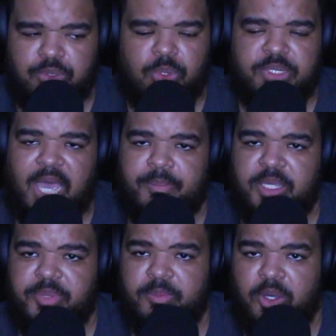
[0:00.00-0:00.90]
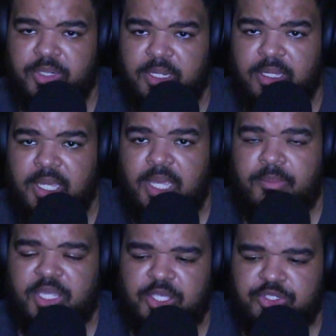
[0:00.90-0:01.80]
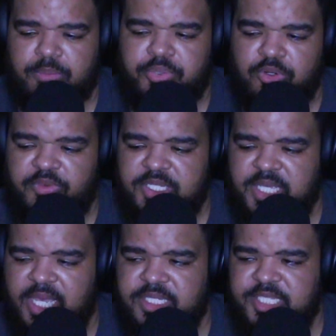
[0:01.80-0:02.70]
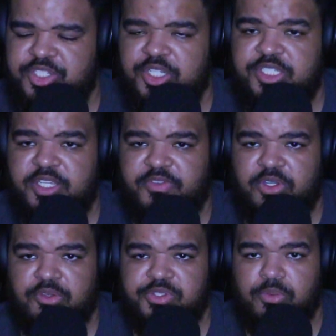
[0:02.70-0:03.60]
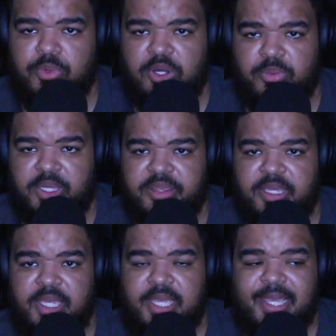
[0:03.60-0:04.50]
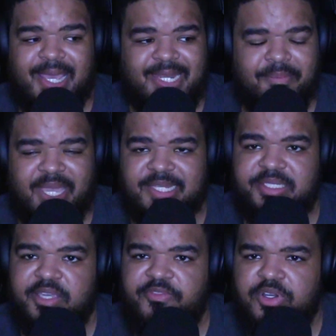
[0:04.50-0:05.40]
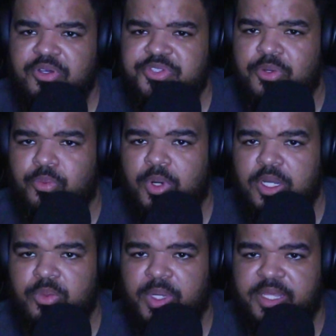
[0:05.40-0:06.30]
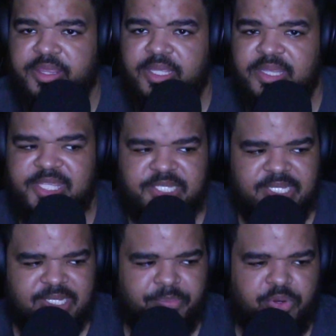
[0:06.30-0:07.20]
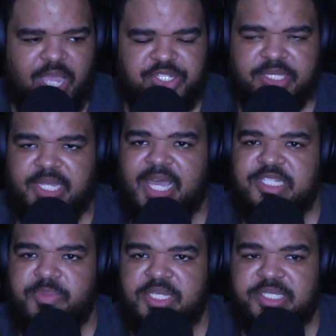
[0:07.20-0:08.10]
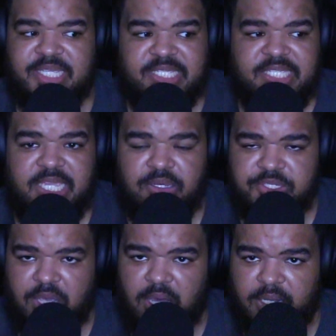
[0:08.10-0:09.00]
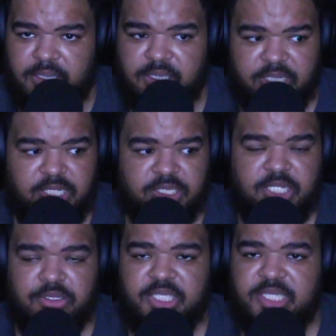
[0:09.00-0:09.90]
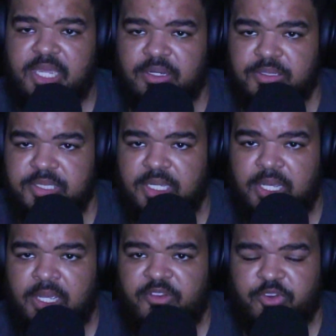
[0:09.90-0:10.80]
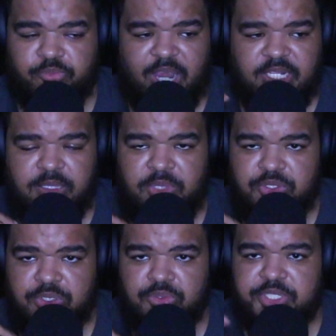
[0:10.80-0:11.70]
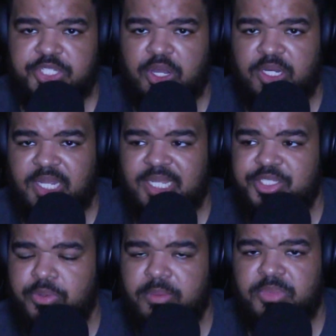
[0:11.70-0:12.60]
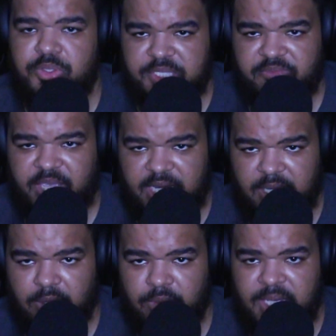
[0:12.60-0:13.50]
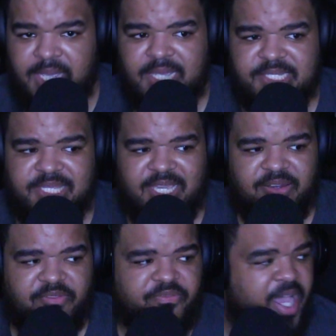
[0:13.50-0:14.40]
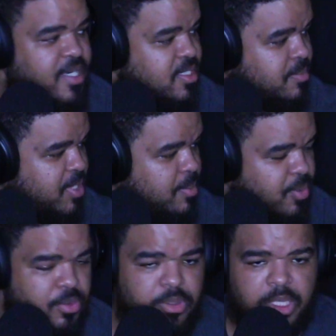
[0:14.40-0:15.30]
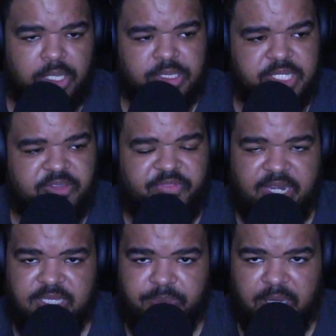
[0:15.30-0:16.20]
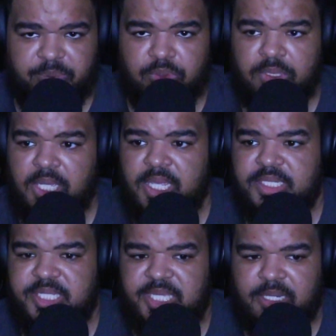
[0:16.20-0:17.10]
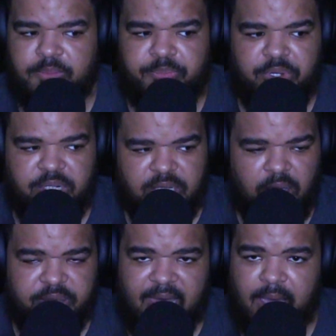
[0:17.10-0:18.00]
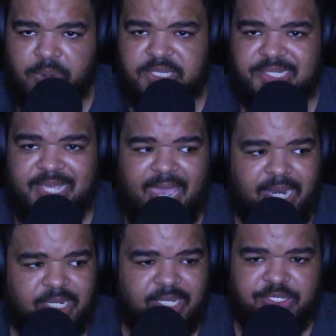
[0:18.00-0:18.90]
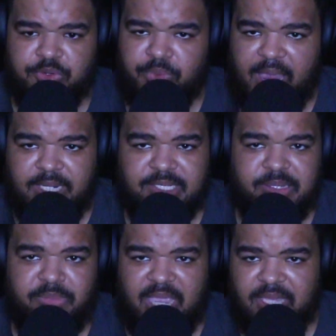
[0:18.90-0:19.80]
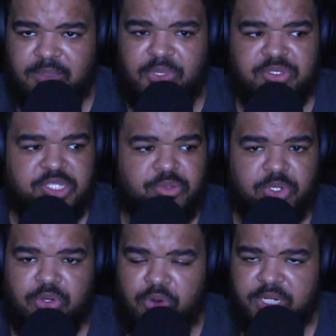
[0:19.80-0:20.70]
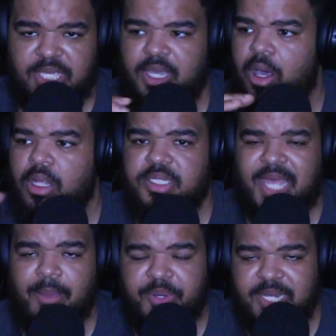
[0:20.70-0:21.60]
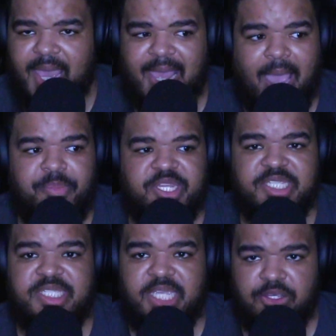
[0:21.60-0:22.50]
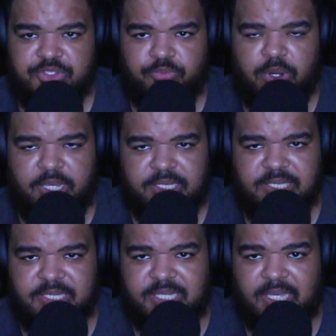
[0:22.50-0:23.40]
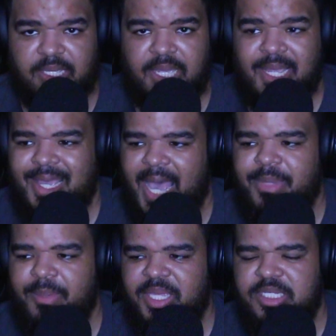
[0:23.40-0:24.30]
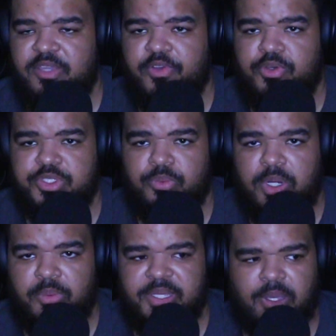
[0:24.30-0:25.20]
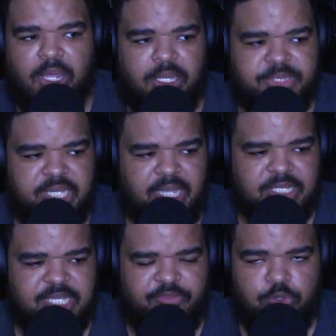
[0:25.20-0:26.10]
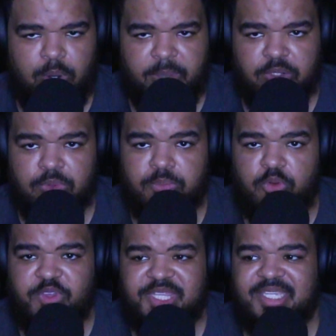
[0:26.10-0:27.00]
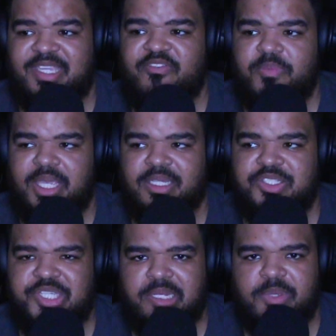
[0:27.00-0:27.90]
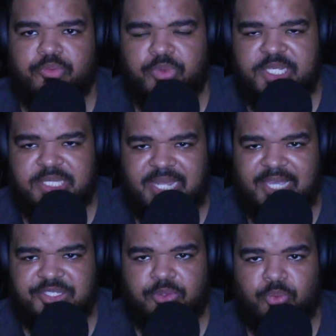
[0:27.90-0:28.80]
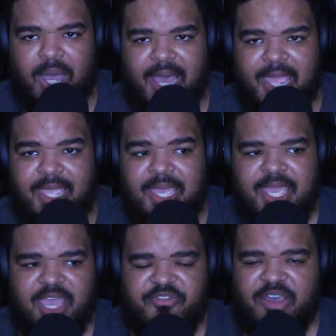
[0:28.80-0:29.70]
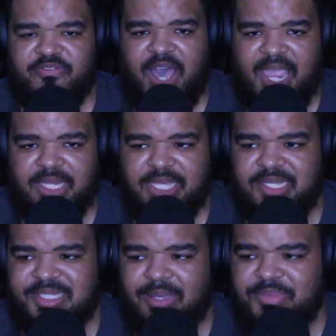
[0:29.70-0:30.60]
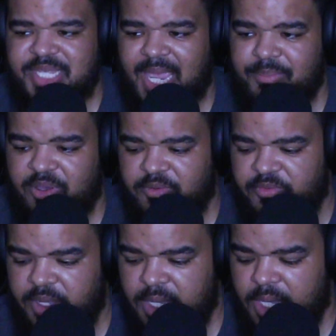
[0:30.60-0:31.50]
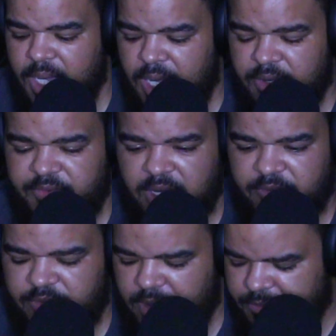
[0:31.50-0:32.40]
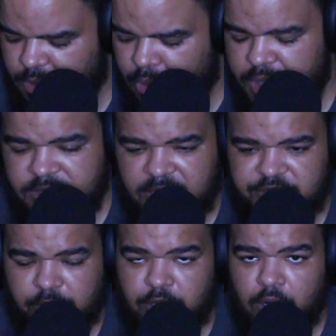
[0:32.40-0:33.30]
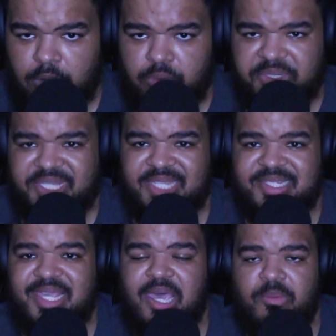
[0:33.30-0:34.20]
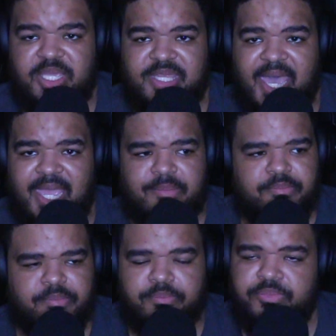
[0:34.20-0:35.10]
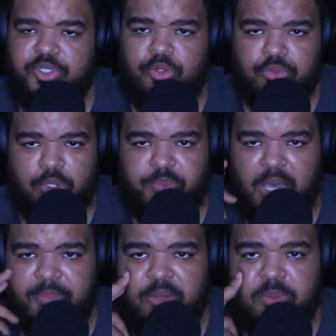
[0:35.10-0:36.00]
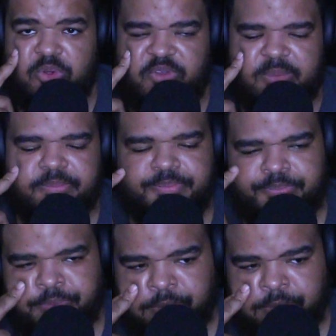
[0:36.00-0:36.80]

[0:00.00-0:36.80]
you will not be promoted because you're proving to us that you're difficult to work with. And I'm like, difficult to work with? This is a project that I spent years on, literally years, from writing the musical to turning it into a music video to then finding the people, to then finding the people, to then putting all the hours into editing, to writing, to making the music, to recording it, all that. I put years of work into this thing. I'm not being difficult to work with. All I'm saying is that if you want me to remove it, then give me a legitimate reason as to why. If I violated some type of ordinance or code, then tell me that, and cool, no problem, I'll remove it.